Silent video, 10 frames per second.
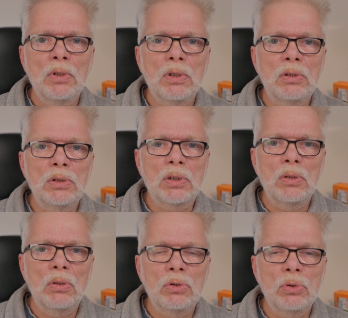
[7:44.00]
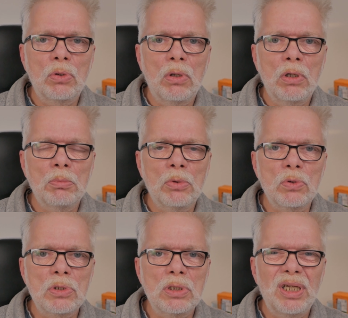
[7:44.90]
it took
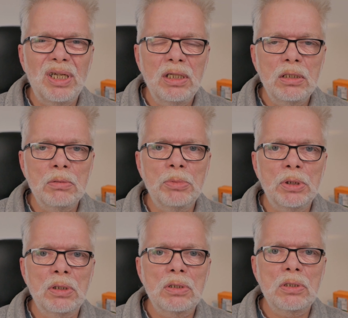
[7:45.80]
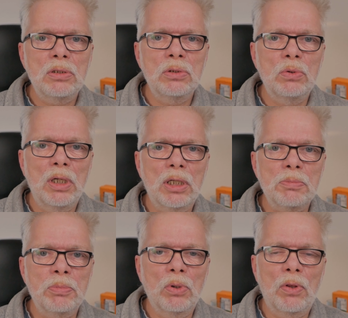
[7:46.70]
almost 8 minutes to
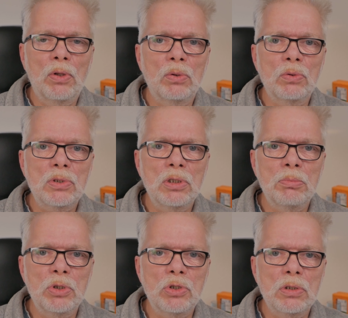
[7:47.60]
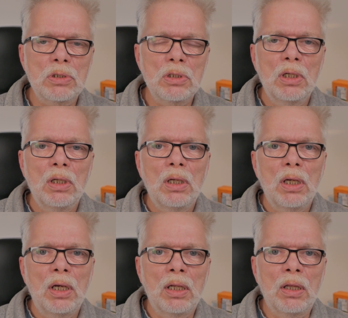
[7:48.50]
export those images,
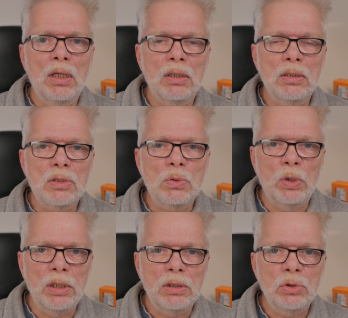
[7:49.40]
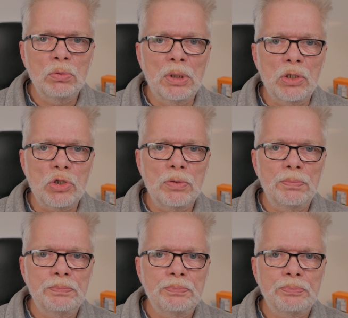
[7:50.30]
and that is way too much.
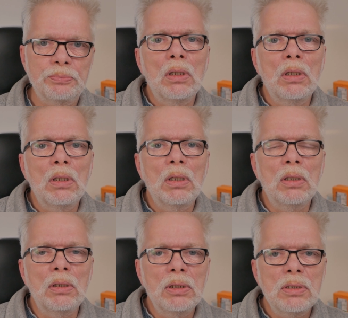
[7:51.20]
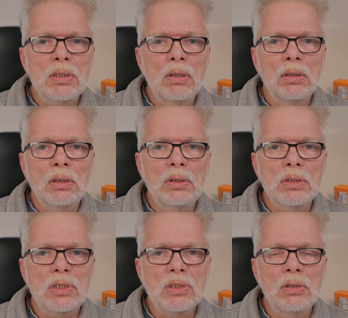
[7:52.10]
At least there is
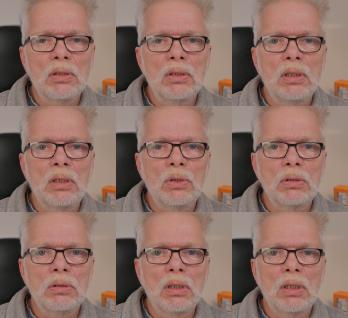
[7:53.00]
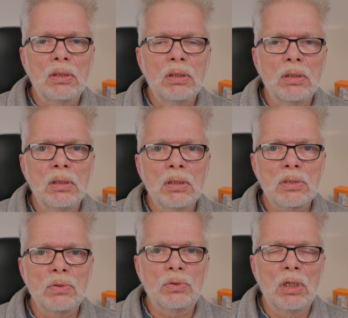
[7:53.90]
still the error that the
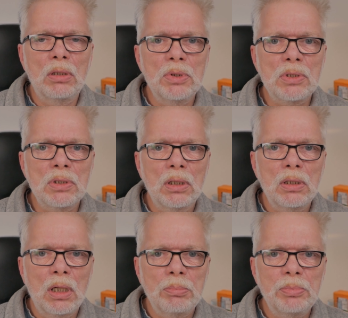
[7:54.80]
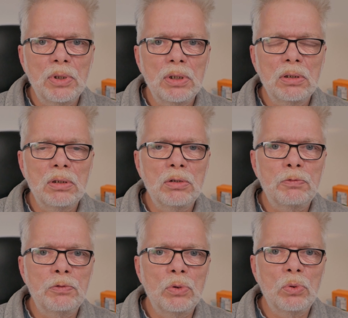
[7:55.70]
histogram is not updated
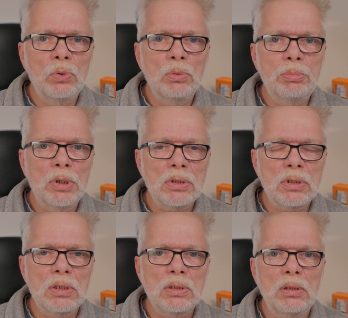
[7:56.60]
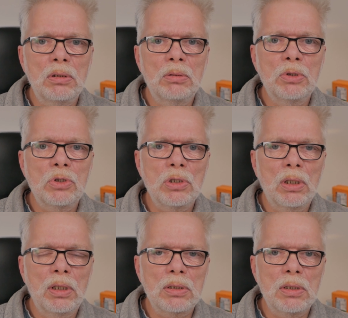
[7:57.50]
if you process the image,
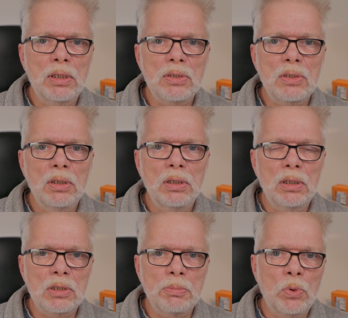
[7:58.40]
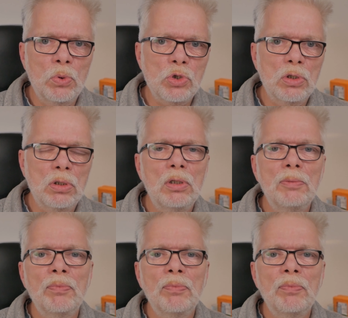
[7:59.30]
like let's say exposure,